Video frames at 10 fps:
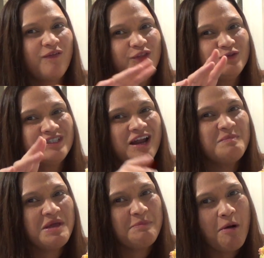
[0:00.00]
those kind
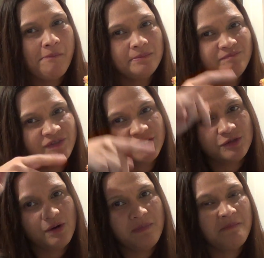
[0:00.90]
of people just
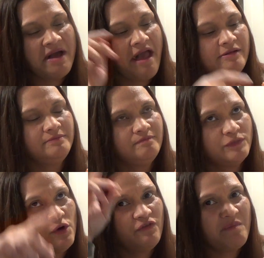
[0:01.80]
go above my head,
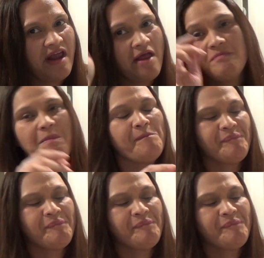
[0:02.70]
over my head.